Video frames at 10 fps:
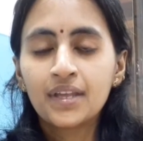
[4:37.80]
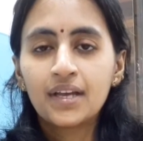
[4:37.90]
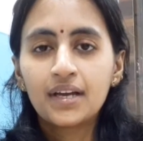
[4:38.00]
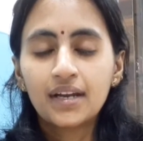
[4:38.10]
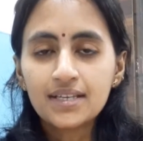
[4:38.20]

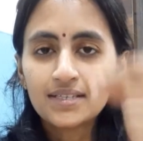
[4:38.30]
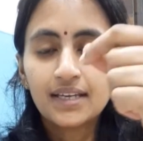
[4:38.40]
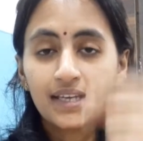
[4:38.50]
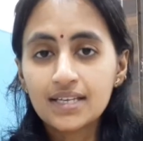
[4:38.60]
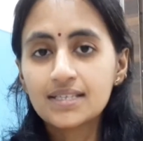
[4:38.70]

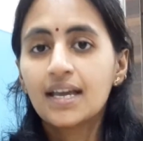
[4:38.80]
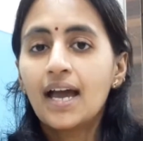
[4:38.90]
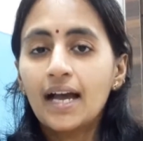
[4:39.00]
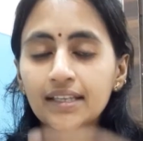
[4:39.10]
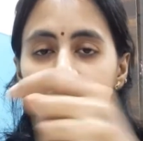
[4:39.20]
Yes.
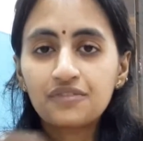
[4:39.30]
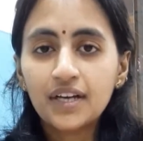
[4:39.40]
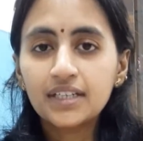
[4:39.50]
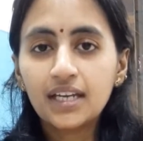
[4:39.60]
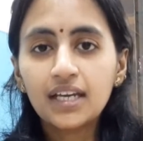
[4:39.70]
And then
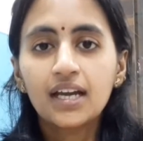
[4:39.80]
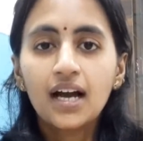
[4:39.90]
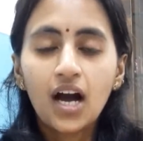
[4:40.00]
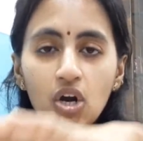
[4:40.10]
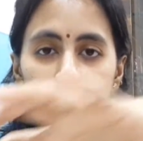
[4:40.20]
finally,
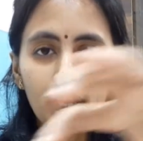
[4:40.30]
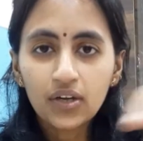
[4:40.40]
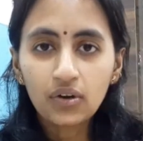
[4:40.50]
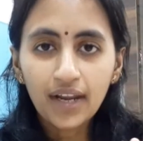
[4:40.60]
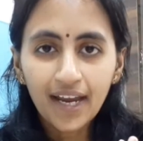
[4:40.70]
how do I
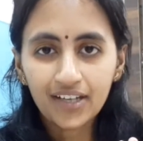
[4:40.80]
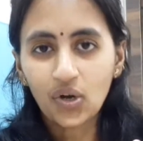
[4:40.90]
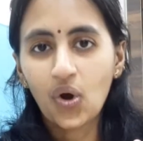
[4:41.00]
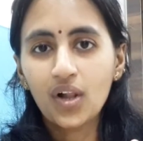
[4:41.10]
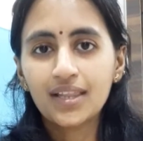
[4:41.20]
collate
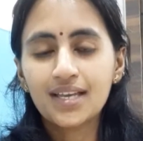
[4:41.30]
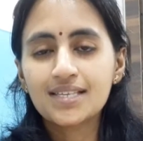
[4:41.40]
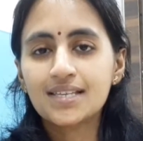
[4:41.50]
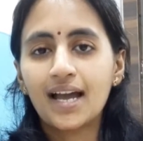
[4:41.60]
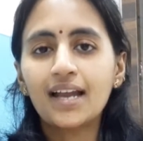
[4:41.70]
all this
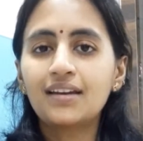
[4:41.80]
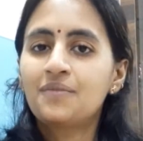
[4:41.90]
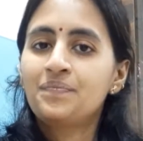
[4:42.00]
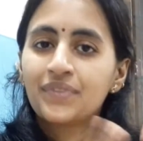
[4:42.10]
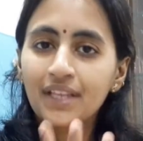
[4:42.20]
and
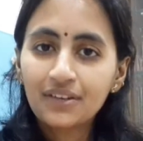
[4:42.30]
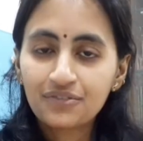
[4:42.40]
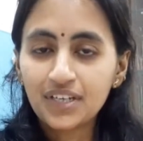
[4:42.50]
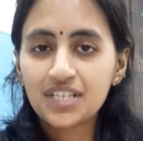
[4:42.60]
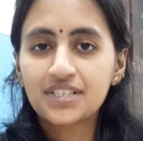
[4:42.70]

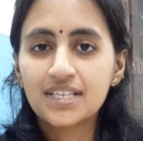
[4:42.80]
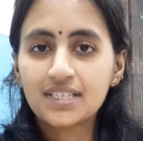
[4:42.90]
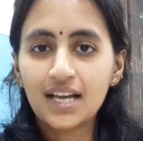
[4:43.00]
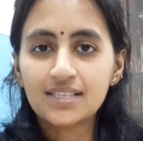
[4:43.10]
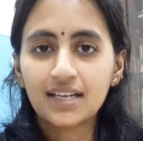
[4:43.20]
finish this
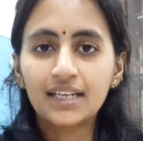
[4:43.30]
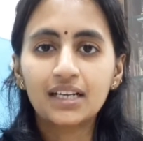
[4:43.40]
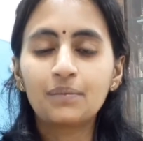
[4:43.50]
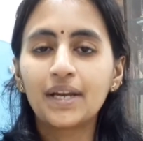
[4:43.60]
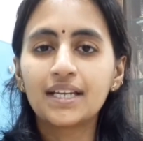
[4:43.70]
task and
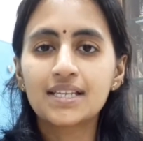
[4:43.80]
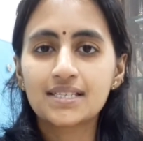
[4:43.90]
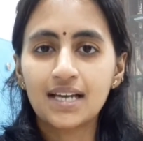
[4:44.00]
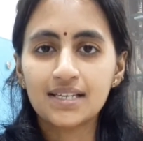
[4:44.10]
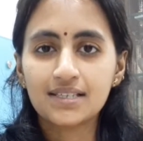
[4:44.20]
complete this
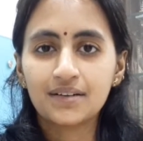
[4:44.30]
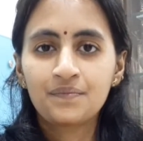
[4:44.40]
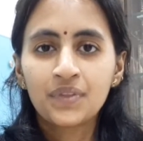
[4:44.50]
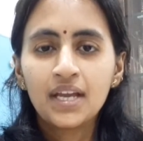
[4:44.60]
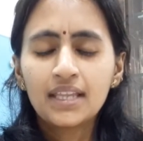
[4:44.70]
task?
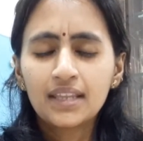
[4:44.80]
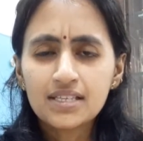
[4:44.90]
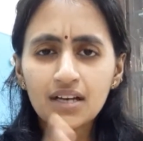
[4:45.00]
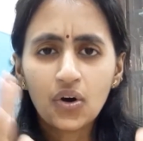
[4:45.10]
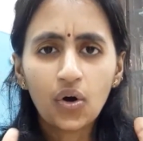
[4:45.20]
There's
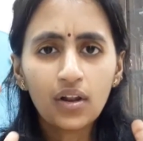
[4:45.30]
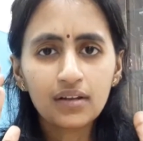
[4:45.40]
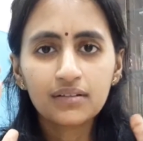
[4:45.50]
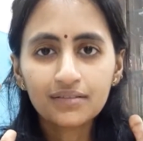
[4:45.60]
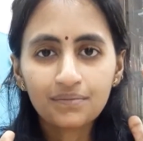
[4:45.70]
a
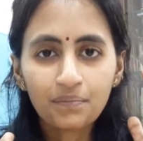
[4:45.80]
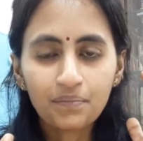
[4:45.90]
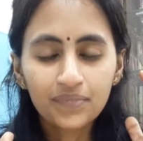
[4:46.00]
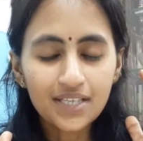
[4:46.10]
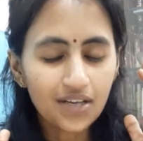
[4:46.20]
whole
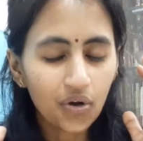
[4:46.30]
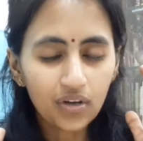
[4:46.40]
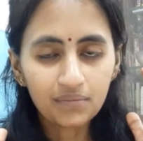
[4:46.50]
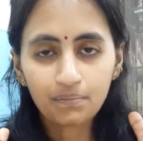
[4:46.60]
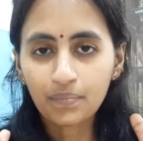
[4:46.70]

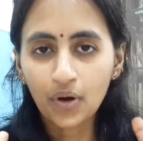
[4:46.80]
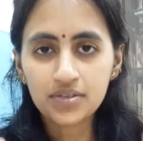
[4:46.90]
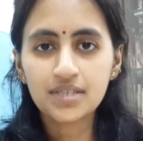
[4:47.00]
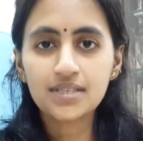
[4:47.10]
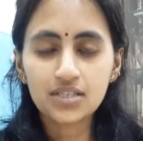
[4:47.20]

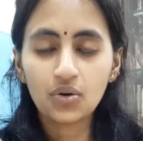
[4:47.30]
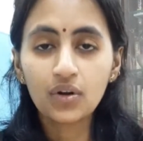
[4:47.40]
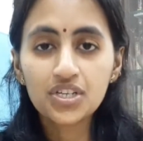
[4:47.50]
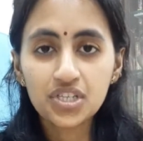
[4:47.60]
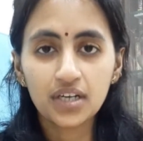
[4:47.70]
process, there's a
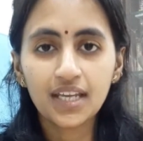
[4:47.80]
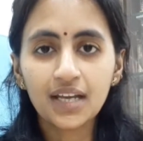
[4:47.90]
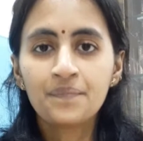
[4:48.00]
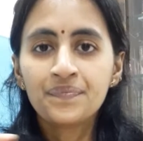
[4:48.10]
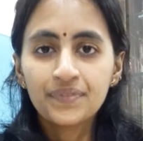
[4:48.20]
whole journey
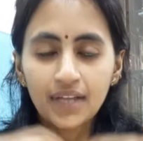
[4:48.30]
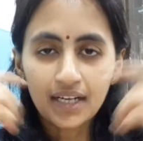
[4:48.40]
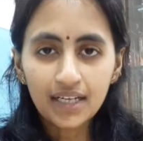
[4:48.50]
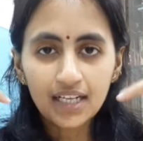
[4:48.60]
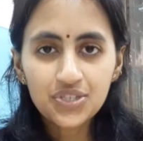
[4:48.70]
that
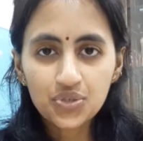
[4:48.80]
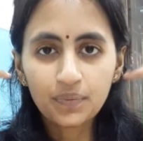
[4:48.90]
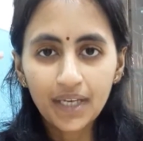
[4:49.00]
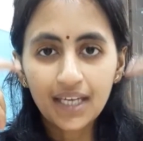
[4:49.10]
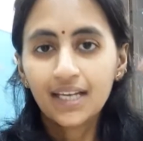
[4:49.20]
needs to
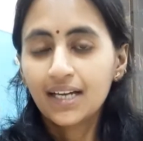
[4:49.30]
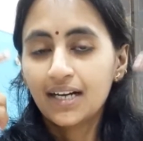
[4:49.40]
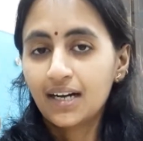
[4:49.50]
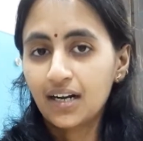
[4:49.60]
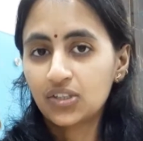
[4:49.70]
be
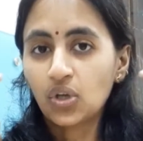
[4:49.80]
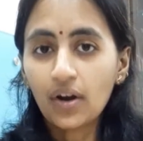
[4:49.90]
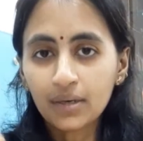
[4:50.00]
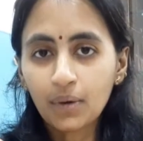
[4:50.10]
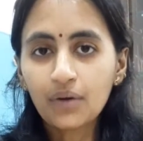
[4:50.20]

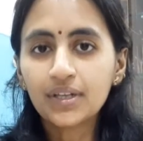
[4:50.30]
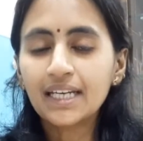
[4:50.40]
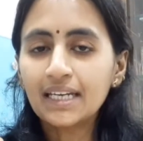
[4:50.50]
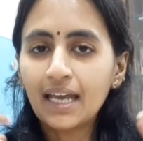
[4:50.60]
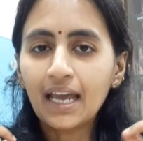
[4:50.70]
thought about
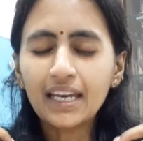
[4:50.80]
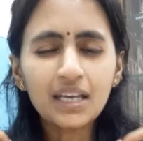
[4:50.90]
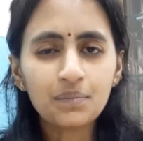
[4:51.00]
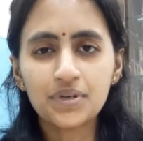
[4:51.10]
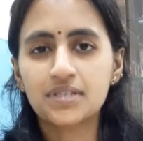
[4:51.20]
in any
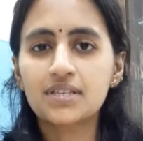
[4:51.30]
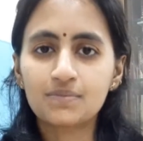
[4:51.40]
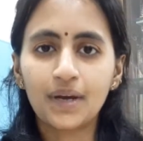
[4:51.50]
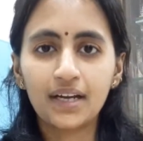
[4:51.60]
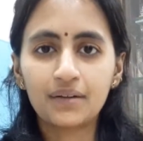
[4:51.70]
person's
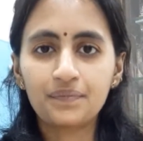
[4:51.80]
mind,